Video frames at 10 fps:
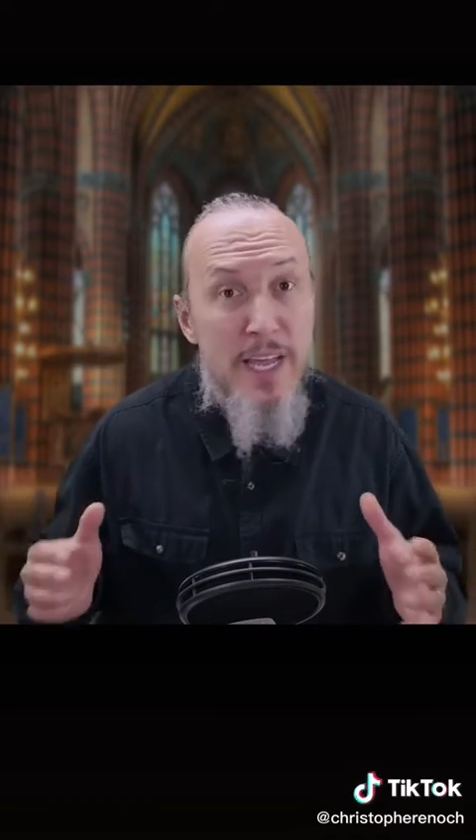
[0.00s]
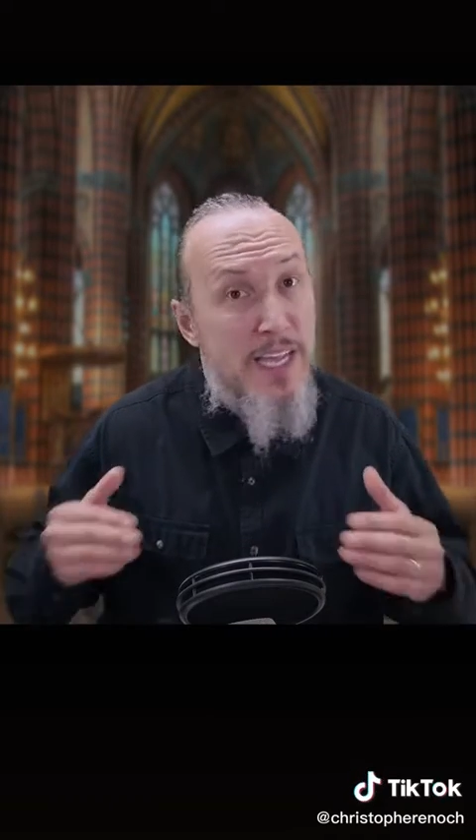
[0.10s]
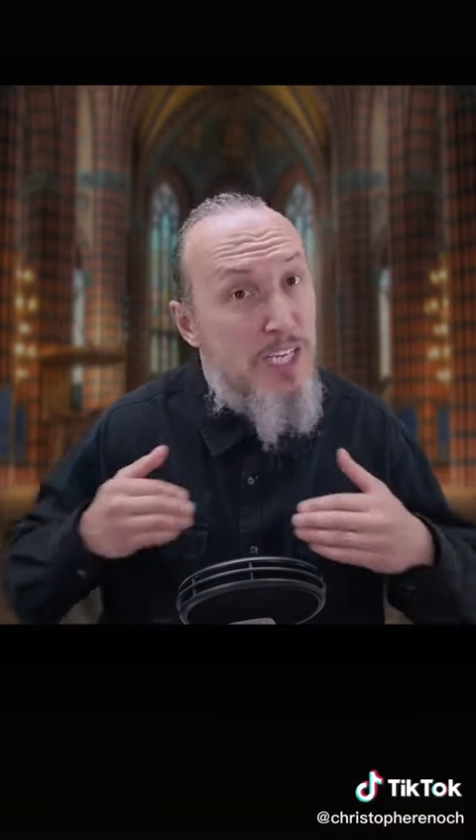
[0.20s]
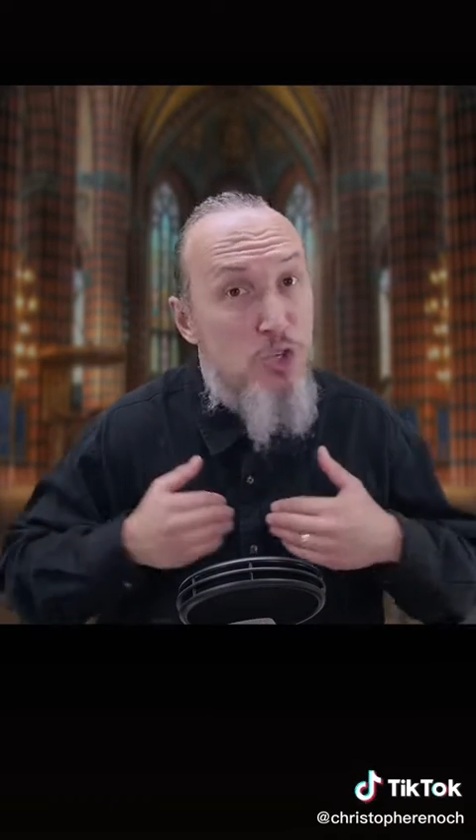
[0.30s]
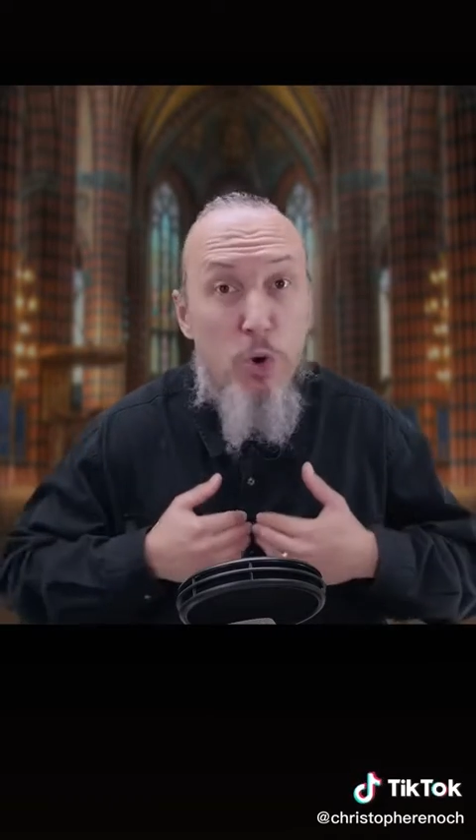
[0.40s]

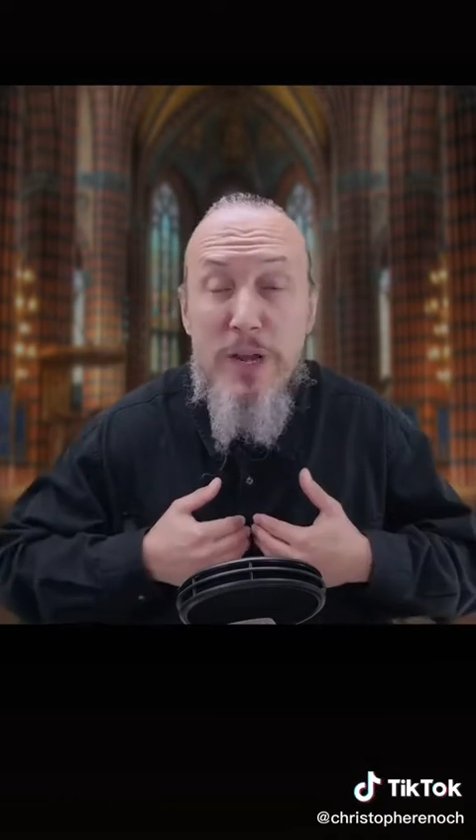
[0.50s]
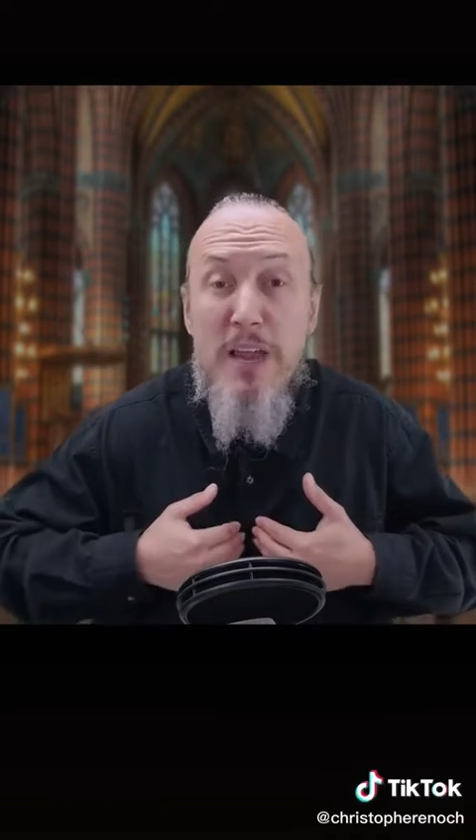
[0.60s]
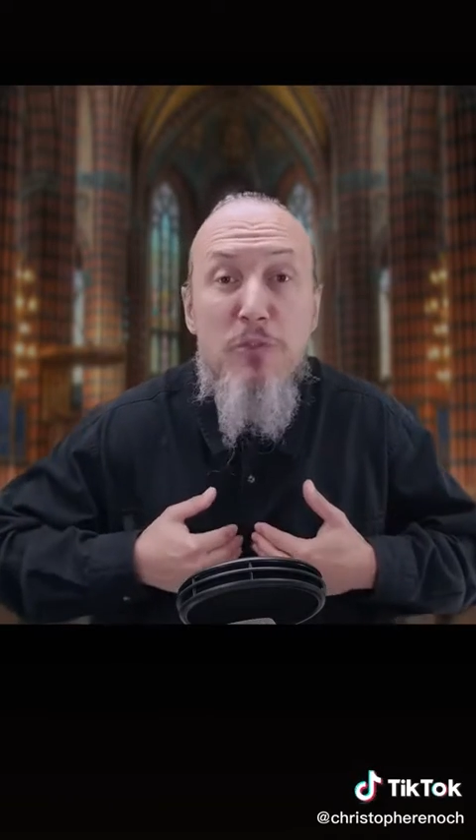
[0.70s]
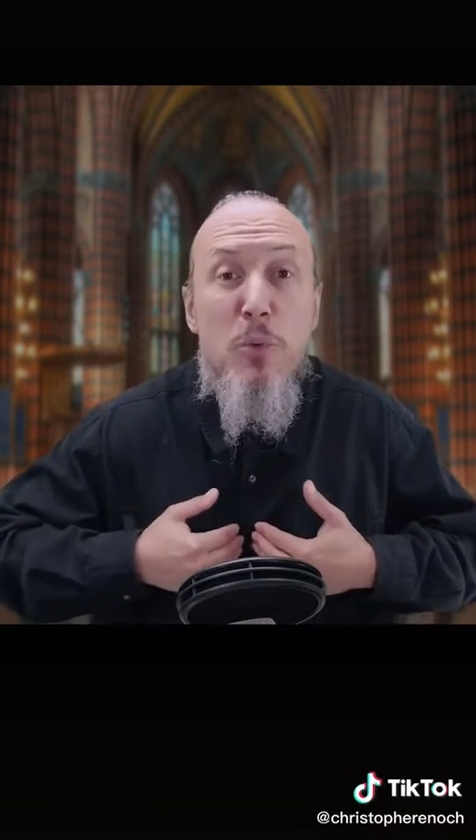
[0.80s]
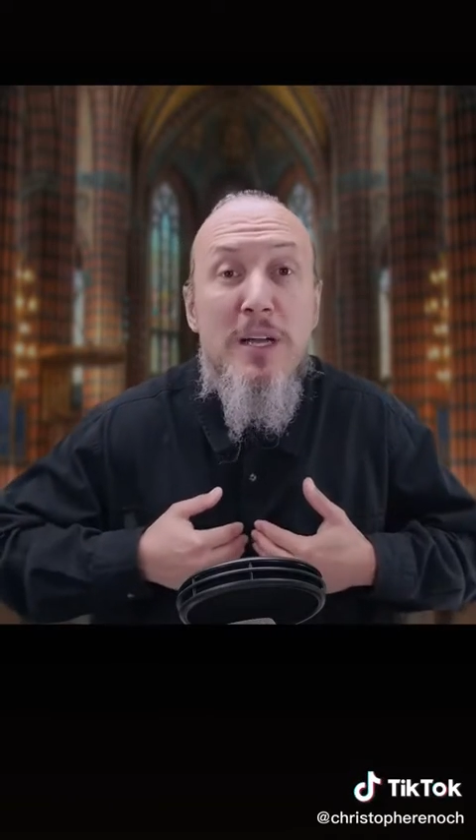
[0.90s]
he told
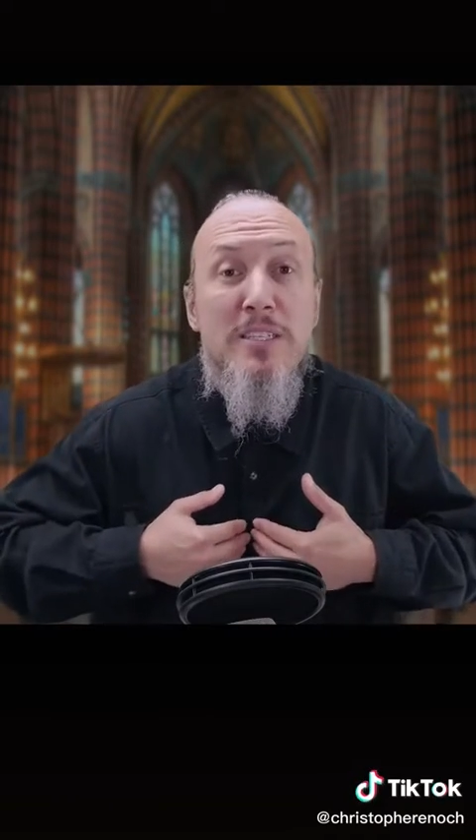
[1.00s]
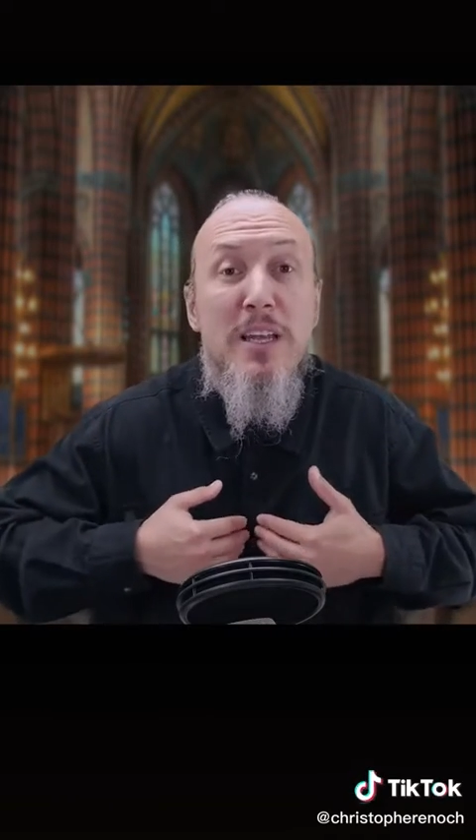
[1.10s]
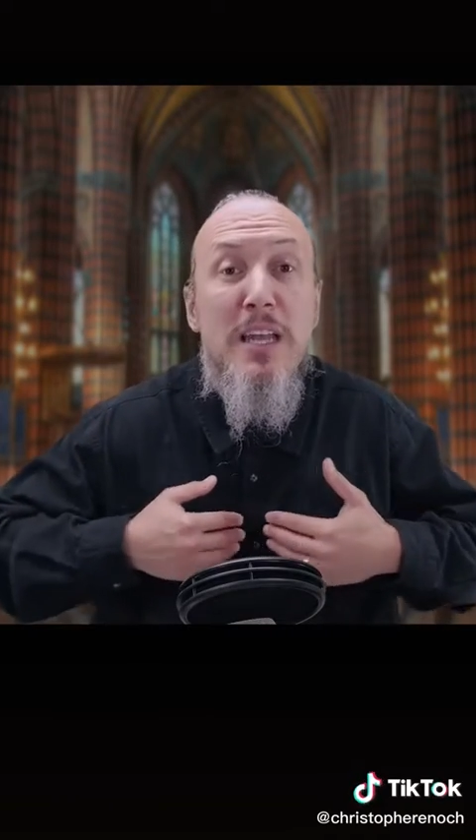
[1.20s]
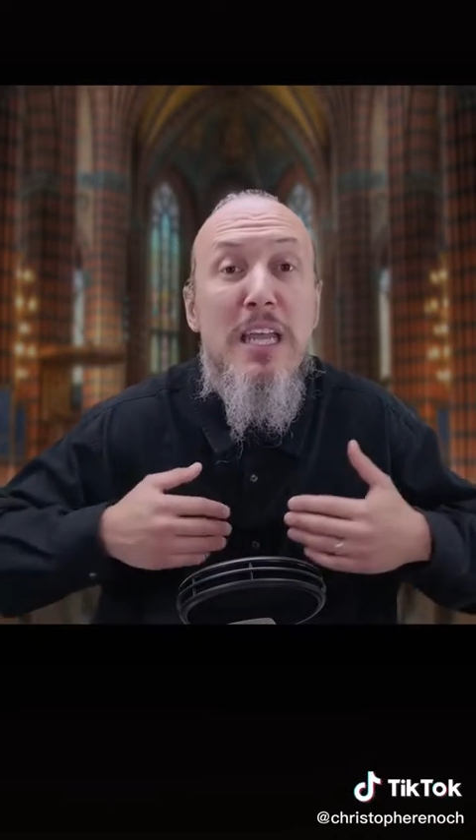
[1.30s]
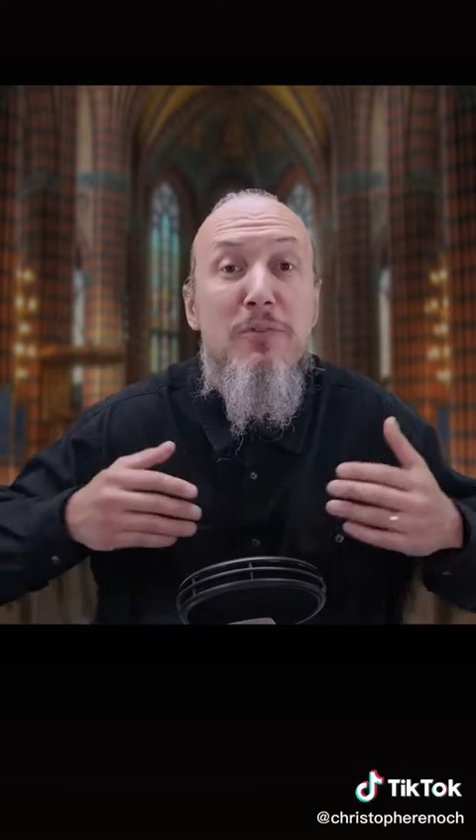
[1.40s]
everyone to
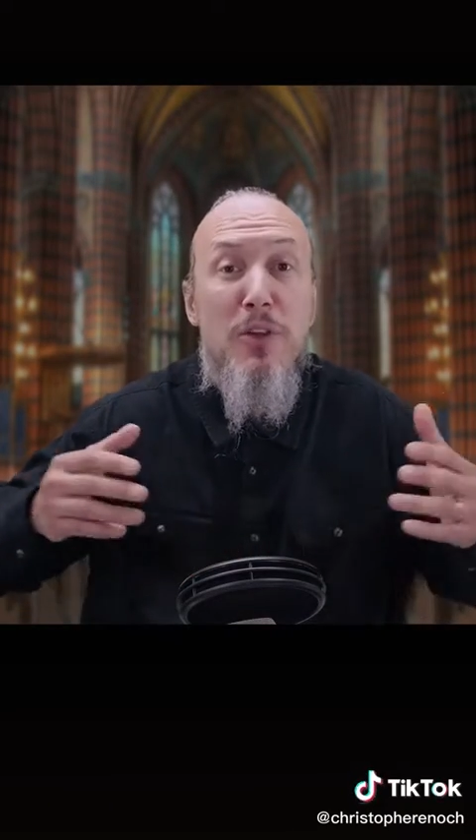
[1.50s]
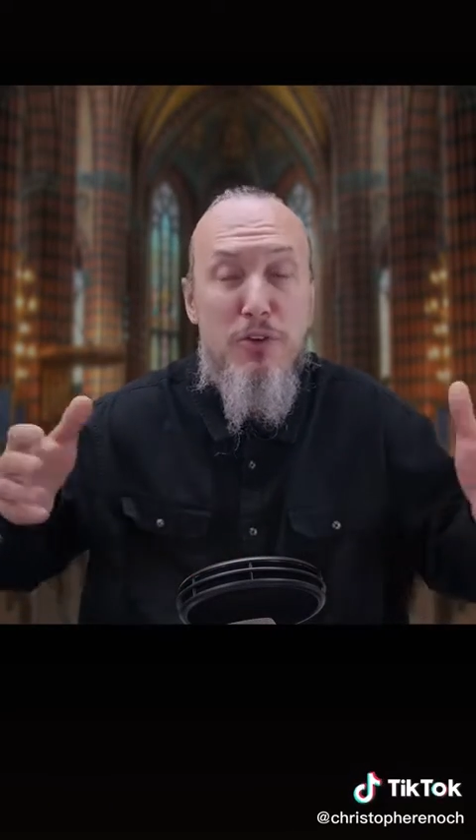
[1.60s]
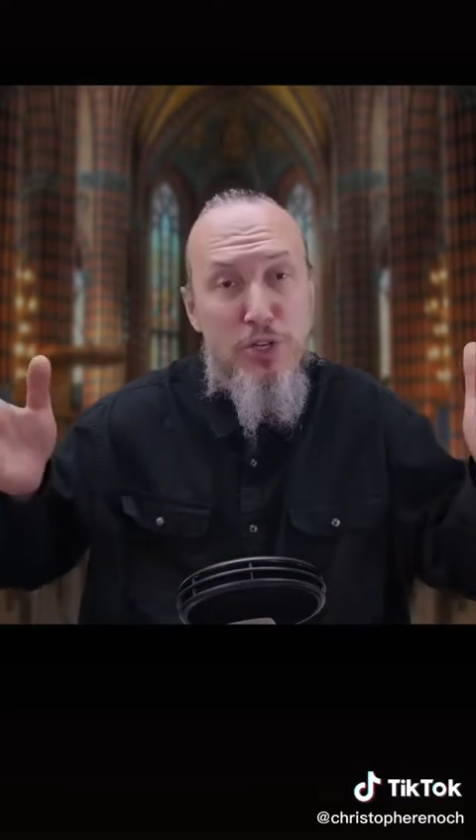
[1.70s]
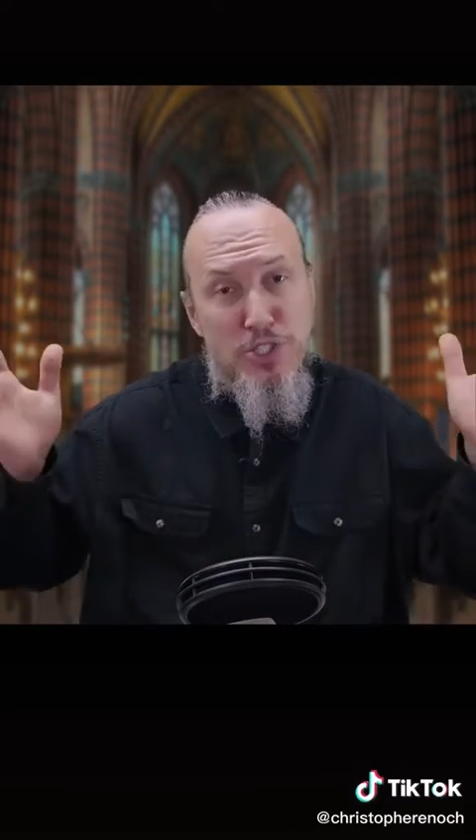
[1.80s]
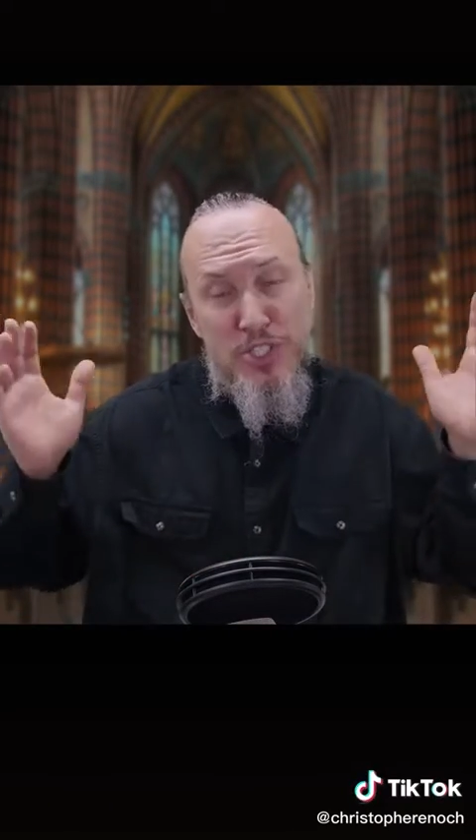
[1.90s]
leave the
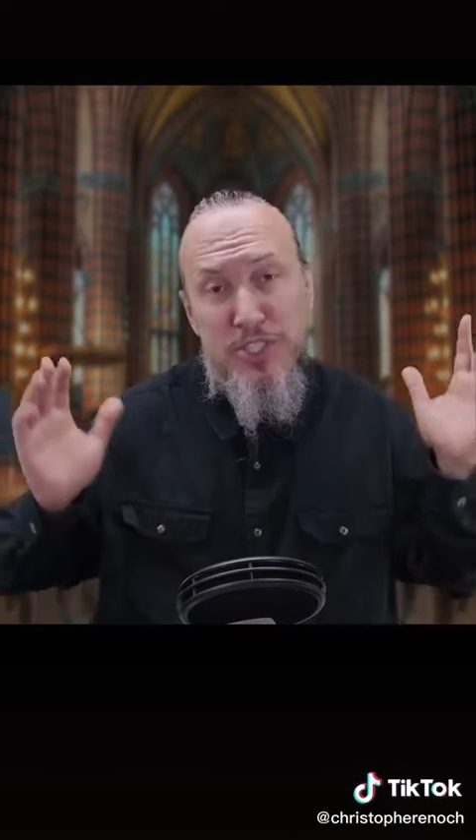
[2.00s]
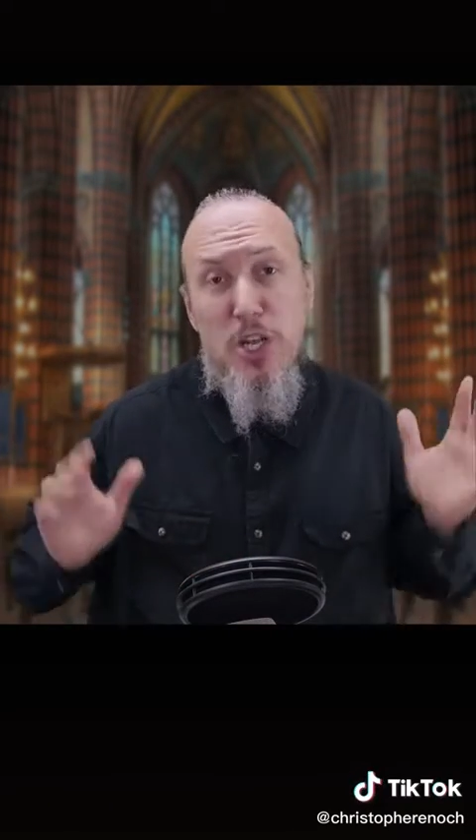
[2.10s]
Christians